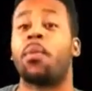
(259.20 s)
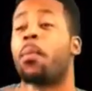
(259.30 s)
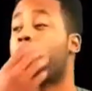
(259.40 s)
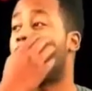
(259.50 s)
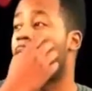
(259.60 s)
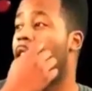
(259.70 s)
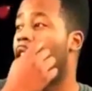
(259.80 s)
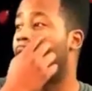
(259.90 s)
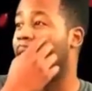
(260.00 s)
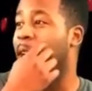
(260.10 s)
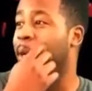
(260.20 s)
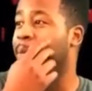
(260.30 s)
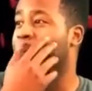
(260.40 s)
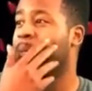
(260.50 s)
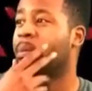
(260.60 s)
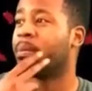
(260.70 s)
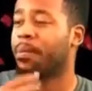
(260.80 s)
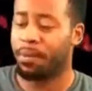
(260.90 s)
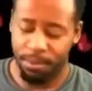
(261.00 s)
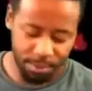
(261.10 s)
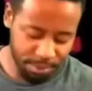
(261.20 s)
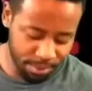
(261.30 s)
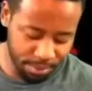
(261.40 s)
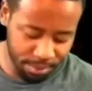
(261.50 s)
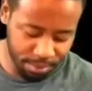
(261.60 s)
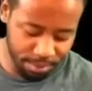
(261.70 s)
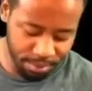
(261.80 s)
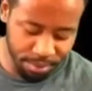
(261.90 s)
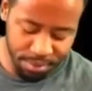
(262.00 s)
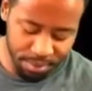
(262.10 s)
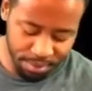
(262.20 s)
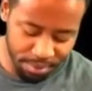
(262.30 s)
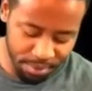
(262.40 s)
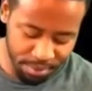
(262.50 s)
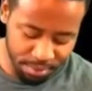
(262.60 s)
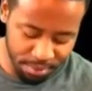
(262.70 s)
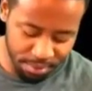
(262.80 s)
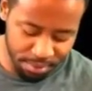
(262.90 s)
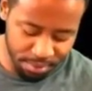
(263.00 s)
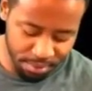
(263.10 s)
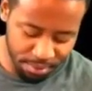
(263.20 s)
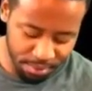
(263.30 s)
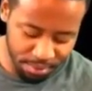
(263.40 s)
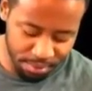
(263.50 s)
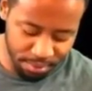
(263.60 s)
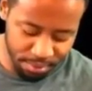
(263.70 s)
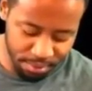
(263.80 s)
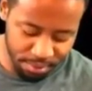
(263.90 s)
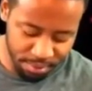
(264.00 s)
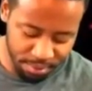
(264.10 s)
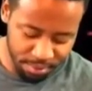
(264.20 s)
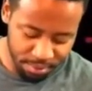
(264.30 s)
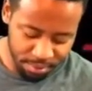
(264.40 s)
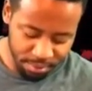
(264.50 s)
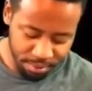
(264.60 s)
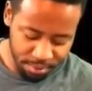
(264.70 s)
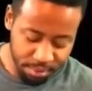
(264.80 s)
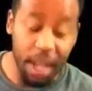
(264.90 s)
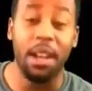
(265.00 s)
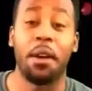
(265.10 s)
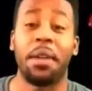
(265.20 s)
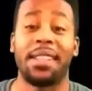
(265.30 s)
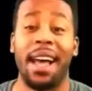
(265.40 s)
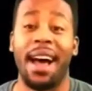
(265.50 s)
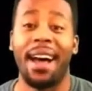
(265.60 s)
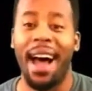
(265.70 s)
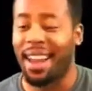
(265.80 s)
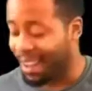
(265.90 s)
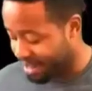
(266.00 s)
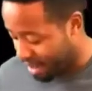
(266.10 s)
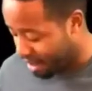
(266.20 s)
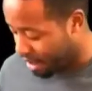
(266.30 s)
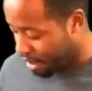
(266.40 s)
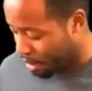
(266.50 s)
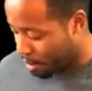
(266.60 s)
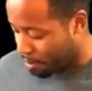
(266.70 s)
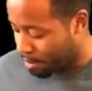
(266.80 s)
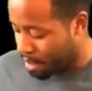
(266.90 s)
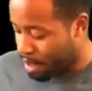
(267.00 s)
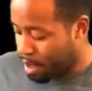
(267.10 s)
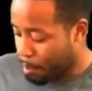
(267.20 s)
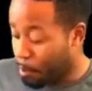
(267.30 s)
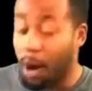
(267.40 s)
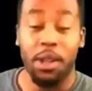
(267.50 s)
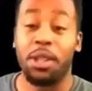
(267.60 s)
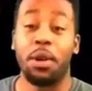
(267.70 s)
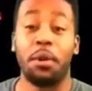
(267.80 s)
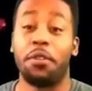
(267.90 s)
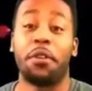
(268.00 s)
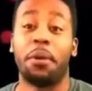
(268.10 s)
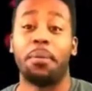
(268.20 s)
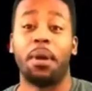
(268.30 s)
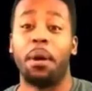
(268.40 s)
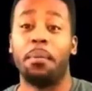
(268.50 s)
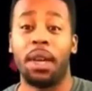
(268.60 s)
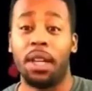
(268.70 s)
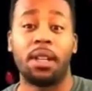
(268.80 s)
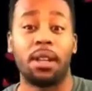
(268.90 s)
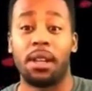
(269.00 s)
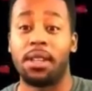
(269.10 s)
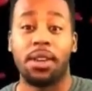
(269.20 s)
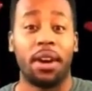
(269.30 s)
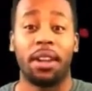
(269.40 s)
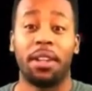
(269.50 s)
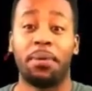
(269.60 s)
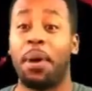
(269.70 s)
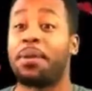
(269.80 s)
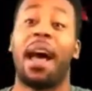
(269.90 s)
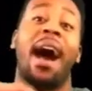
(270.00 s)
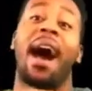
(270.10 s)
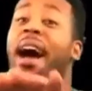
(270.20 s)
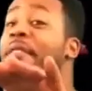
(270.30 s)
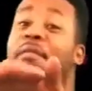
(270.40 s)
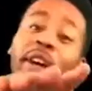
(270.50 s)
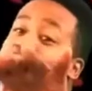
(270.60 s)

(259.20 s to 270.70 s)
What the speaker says: Yeah, no, that's hot. I like that. Personal from me to Scarlett Lee Rose. I fucks with